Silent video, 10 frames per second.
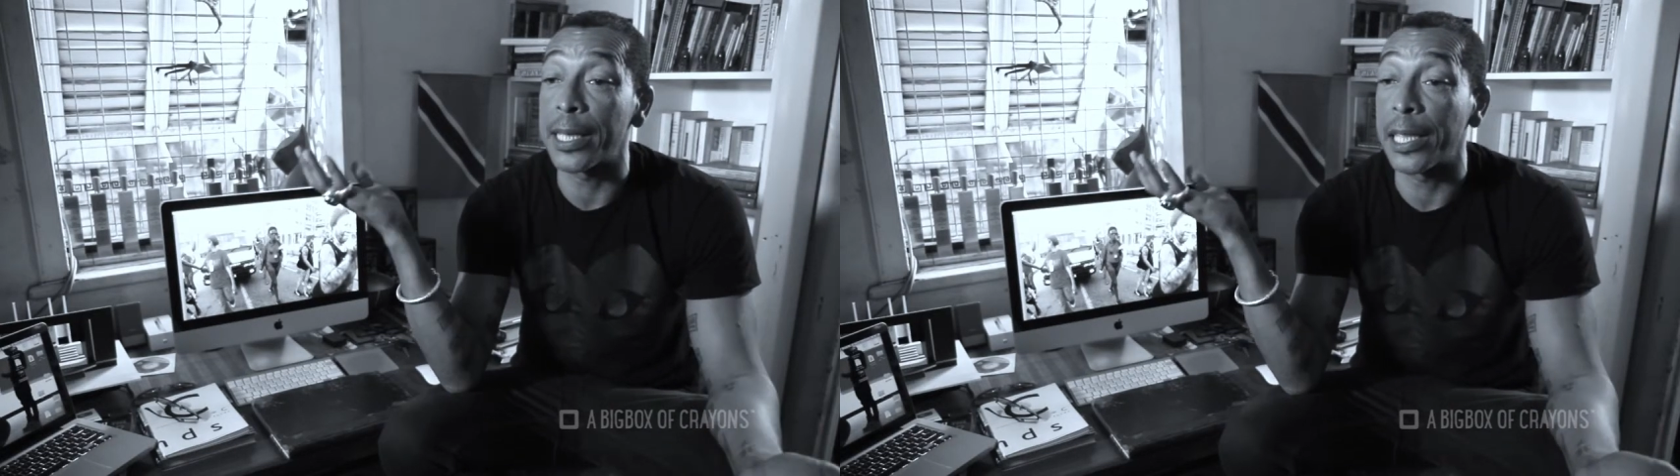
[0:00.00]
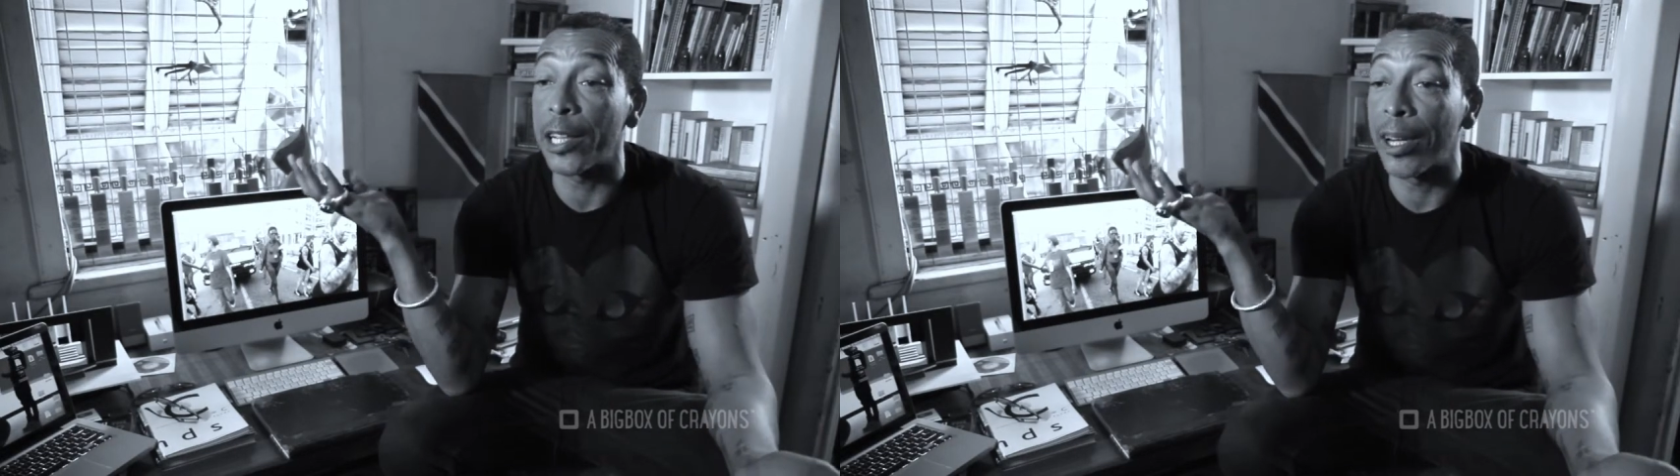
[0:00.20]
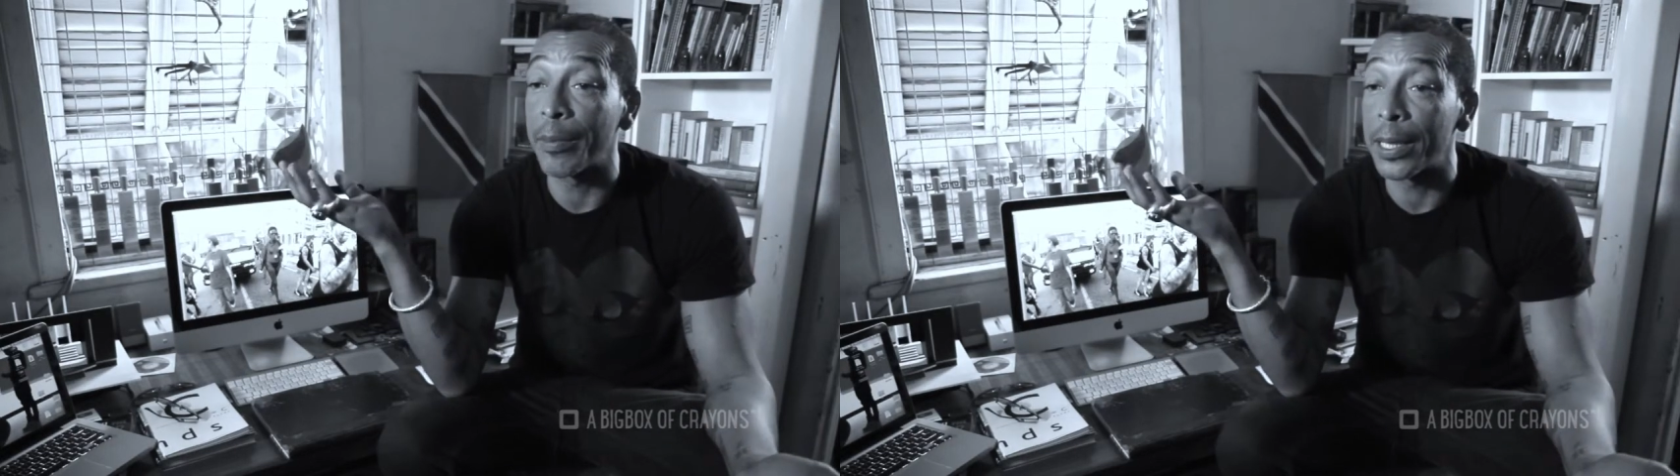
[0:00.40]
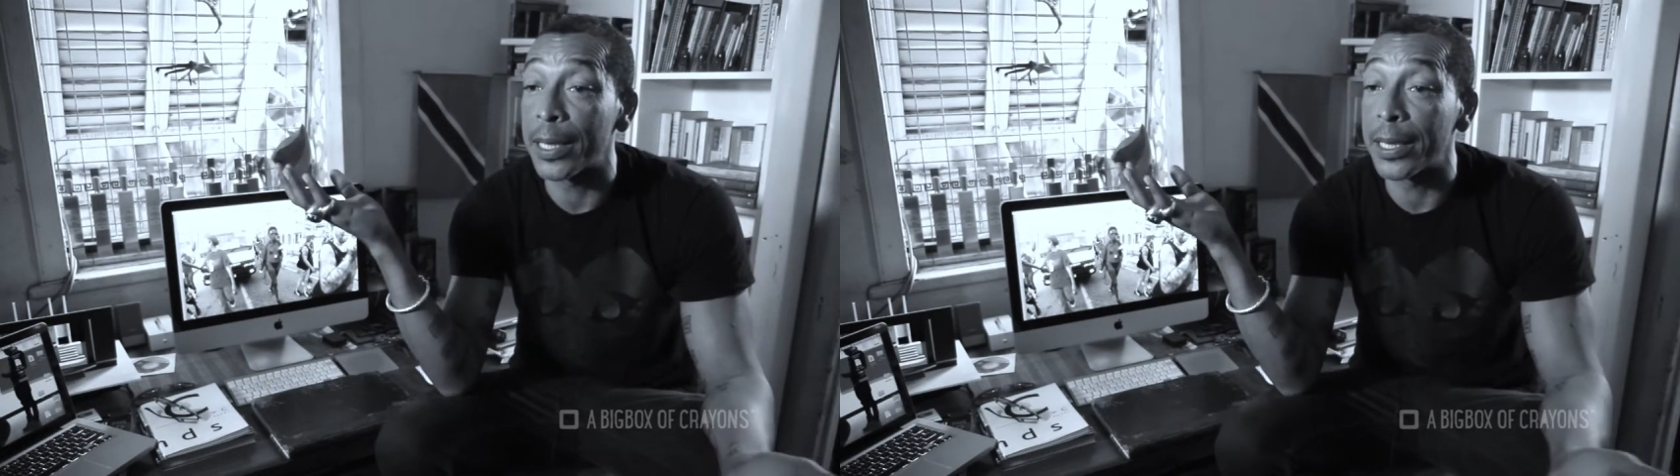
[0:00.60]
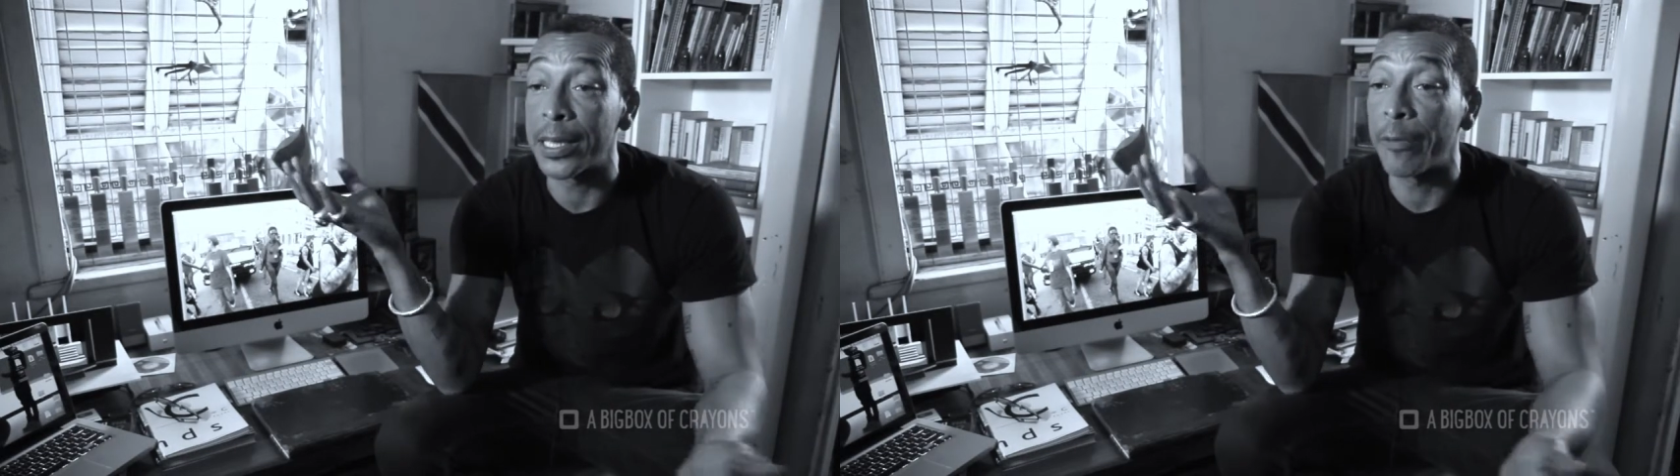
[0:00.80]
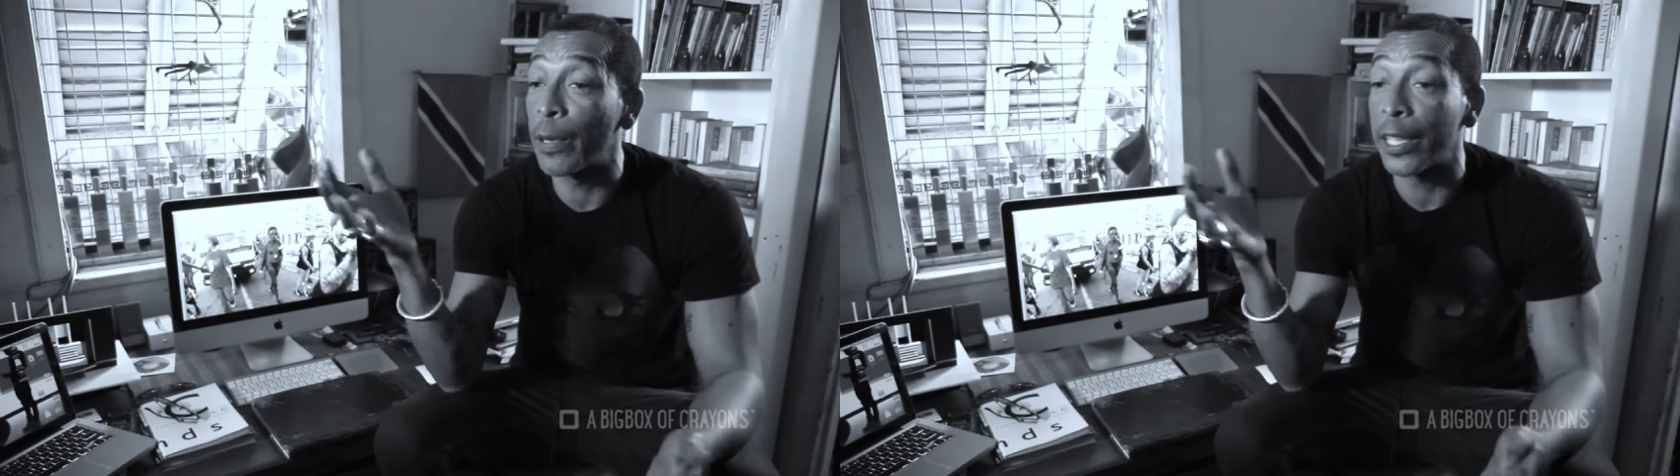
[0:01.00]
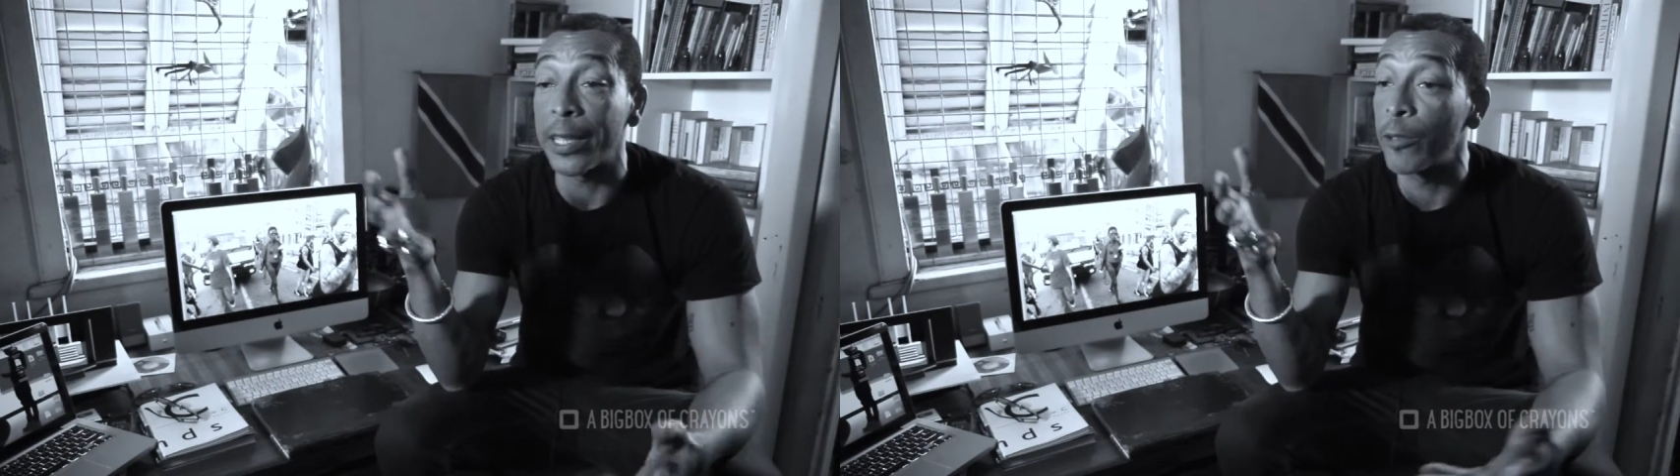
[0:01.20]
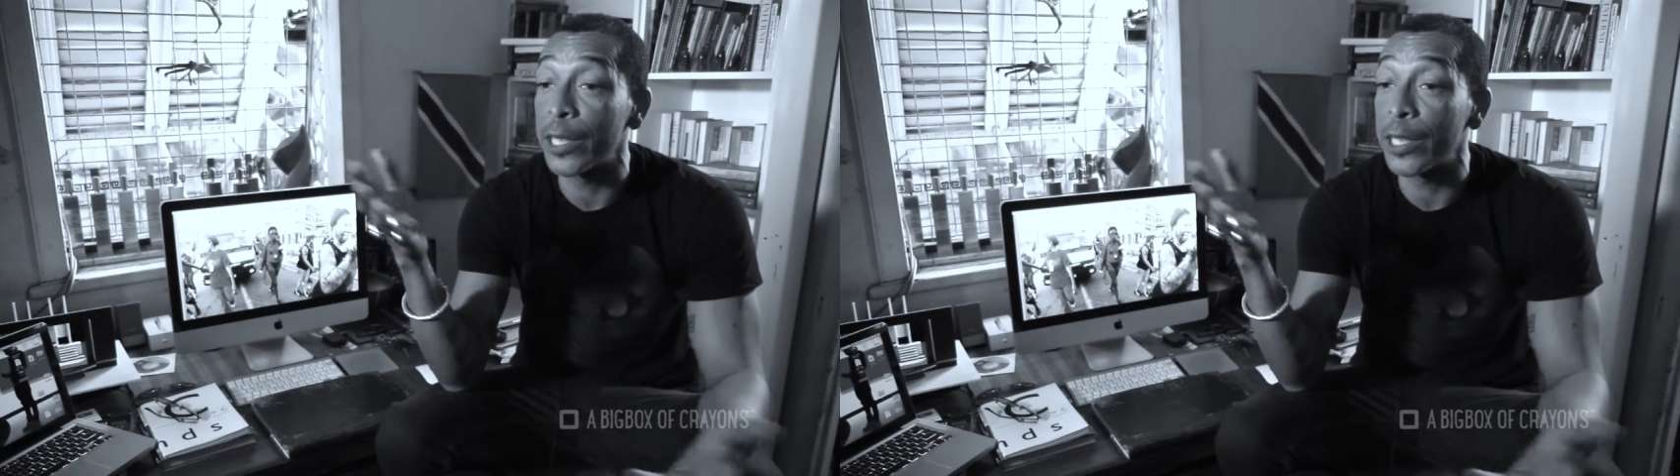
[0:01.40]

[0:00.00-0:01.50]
than the Grammys and it's the fucking